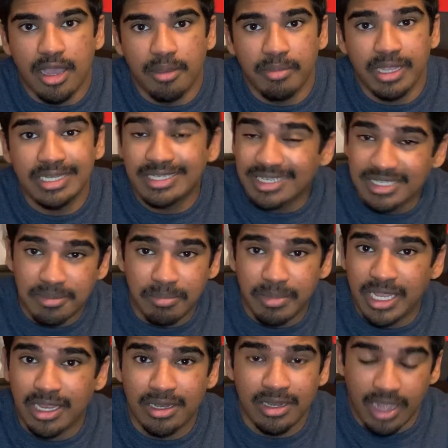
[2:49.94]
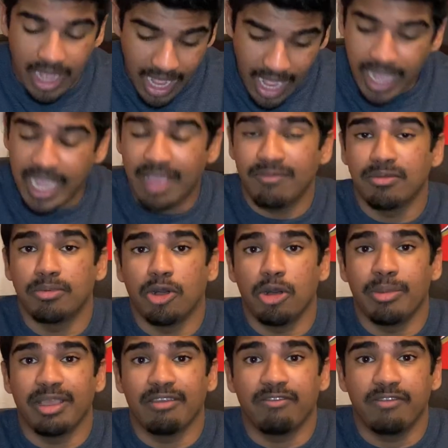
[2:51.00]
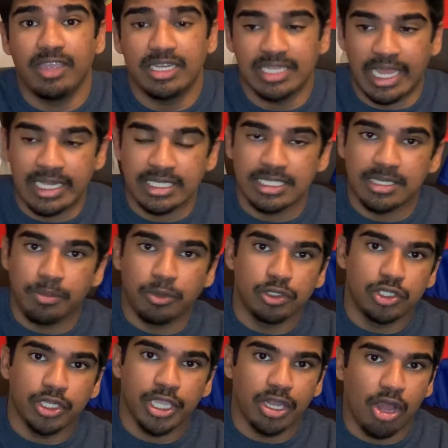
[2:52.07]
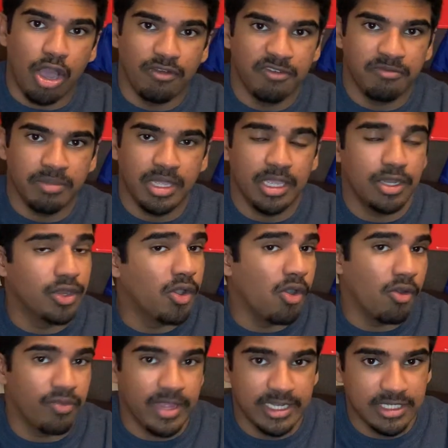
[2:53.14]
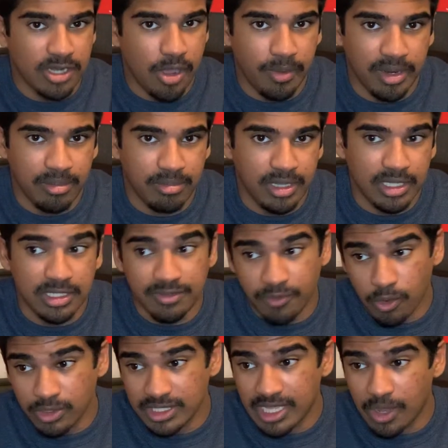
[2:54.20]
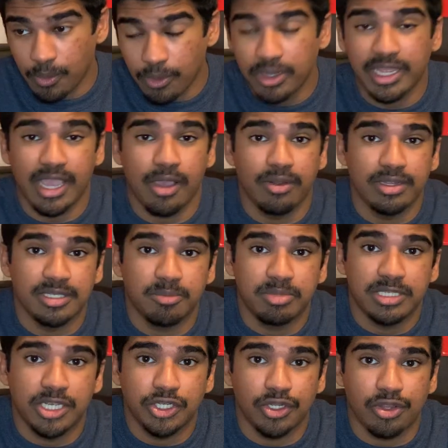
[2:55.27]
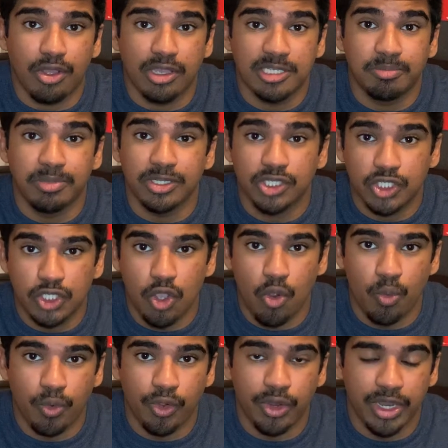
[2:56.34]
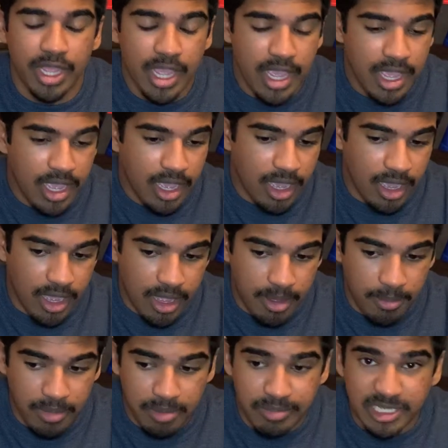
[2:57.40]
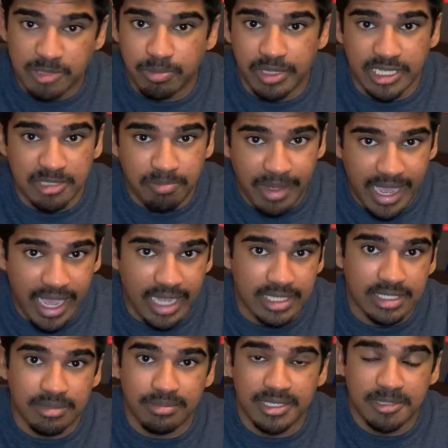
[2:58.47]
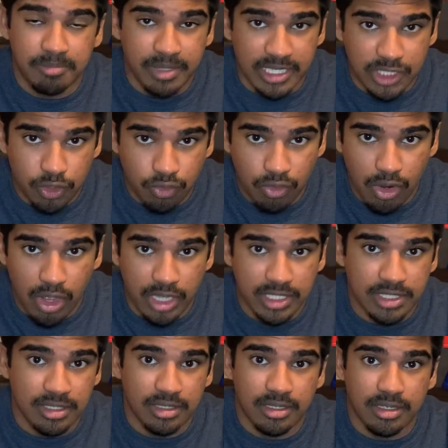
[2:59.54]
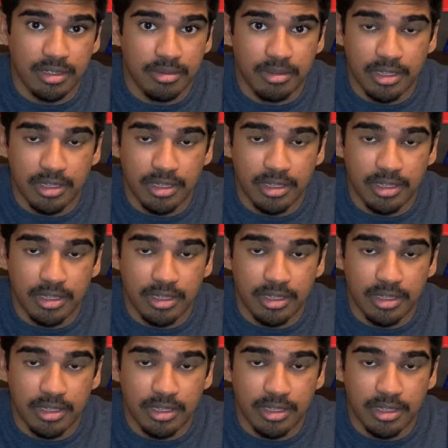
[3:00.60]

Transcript: It doesn't mean I have the ball at my feet and someone took it off of me. No, that's not what it means. Of course, that would count as a possession loss, but so would a misplaced pass, a misplaced cross, a